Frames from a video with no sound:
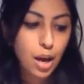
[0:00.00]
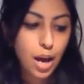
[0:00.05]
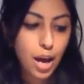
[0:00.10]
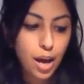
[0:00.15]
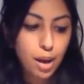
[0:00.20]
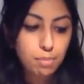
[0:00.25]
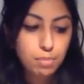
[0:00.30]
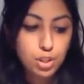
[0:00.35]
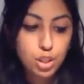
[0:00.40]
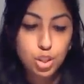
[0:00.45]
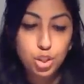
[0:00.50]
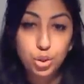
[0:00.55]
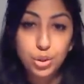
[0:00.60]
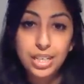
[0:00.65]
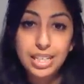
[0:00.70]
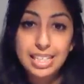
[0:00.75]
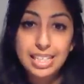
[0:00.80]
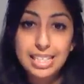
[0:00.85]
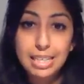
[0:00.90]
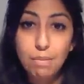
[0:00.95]
um, to
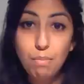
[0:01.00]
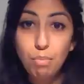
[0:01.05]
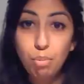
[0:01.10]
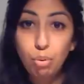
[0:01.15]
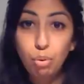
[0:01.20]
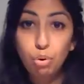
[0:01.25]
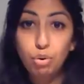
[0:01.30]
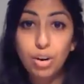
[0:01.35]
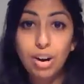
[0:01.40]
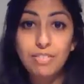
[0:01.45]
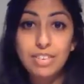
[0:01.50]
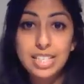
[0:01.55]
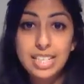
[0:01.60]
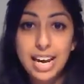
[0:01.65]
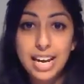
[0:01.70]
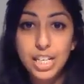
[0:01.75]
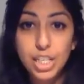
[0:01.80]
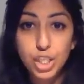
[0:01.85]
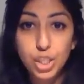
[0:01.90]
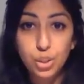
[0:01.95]
treat simple
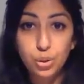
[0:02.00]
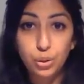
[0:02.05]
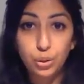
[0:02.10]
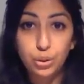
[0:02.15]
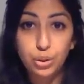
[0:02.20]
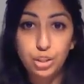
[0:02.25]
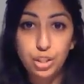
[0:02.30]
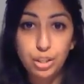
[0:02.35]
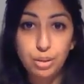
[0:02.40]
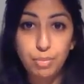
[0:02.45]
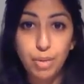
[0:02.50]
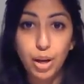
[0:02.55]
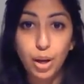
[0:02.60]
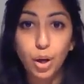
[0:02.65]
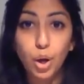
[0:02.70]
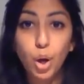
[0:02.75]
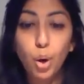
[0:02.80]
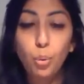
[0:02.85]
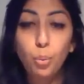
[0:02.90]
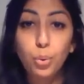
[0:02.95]
gravitational edema,